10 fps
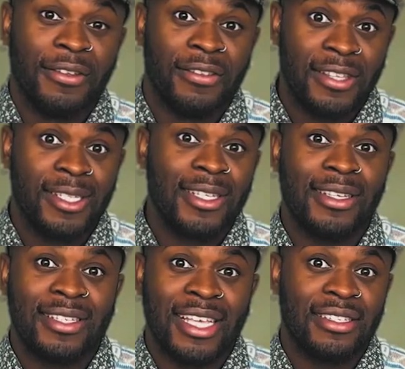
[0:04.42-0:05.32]
This is
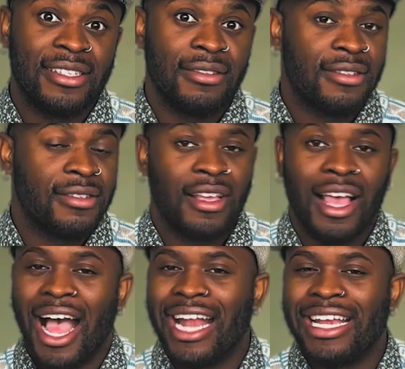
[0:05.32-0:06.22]
a sentence
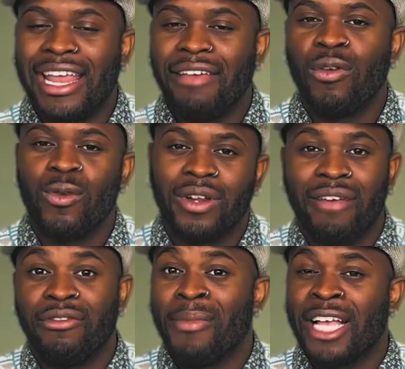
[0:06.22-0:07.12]
I never would
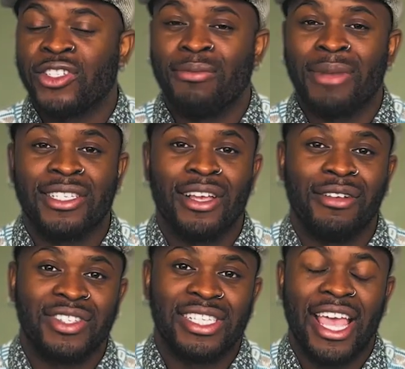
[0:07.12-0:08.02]
have imagined
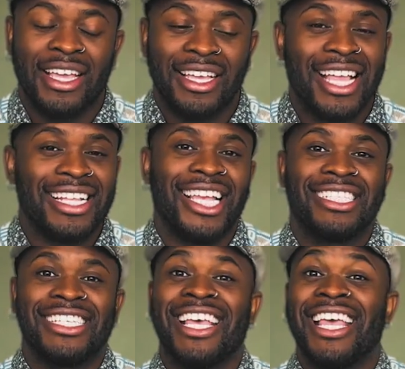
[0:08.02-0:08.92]
myself saying, and
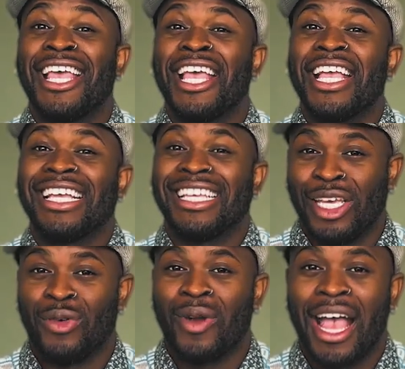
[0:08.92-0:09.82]
yet
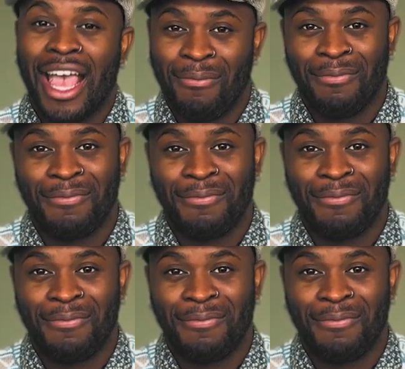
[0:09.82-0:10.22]
here I am.